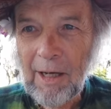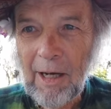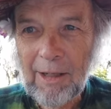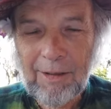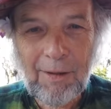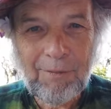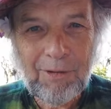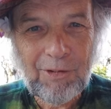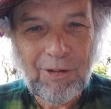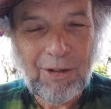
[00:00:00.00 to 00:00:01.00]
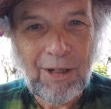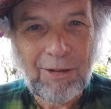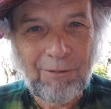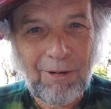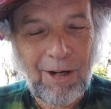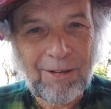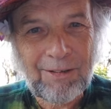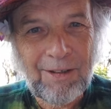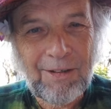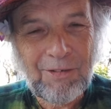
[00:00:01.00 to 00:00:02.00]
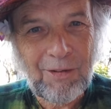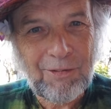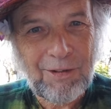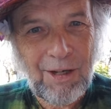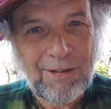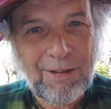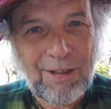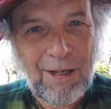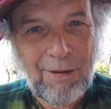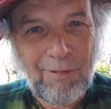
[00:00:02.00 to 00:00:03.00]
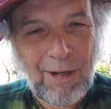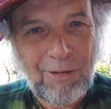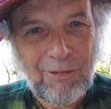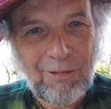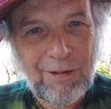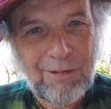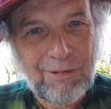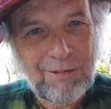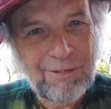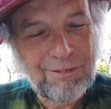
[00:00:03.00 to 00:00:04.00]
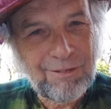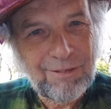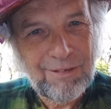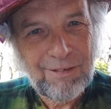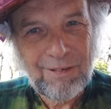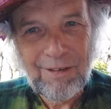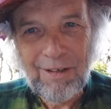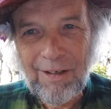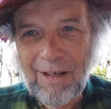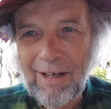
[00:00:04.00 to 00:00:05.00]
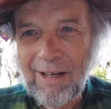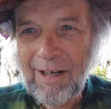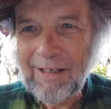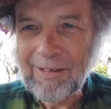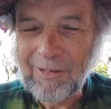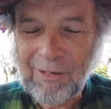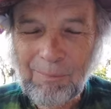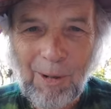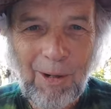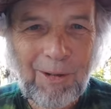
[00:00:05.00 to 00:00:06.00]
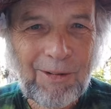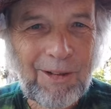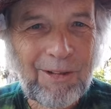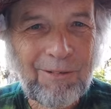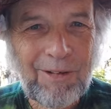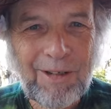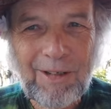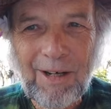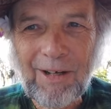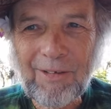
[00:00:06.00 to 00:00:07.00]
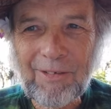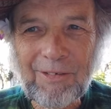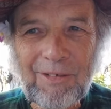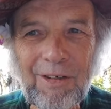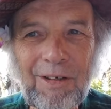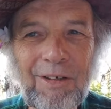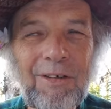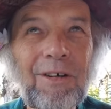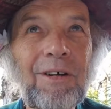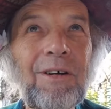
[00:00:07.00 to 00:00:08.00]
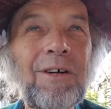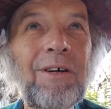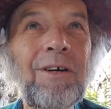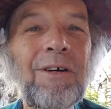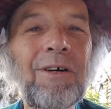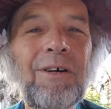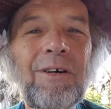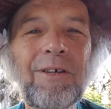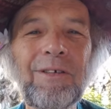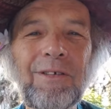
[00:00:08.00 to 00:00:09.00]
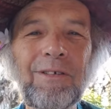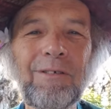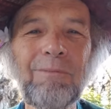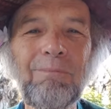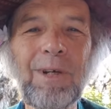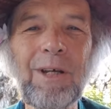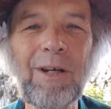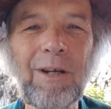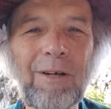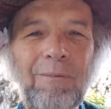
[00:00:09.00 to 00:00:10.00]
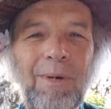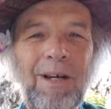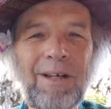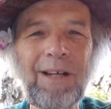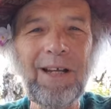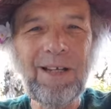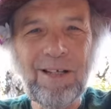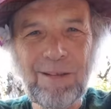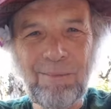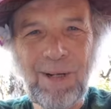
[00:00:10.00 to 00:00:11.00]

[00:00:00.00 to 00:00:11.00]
I love to sit on a rock ledge outside the cave entrance in the sparkling Greek island sun. Oh, and smear my naked